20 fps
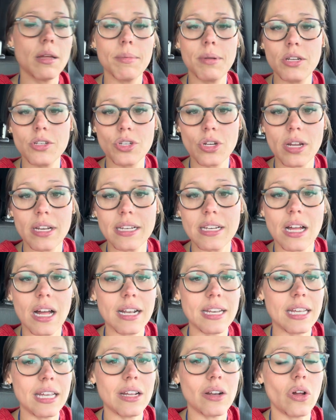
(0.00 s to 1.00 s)
I'm going to try to
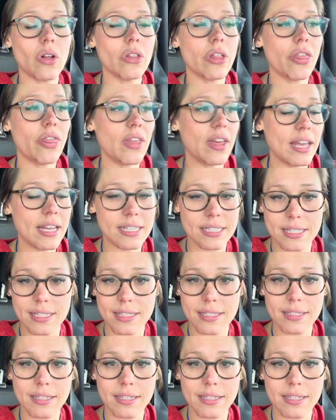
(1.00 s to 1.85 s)
not eat all the things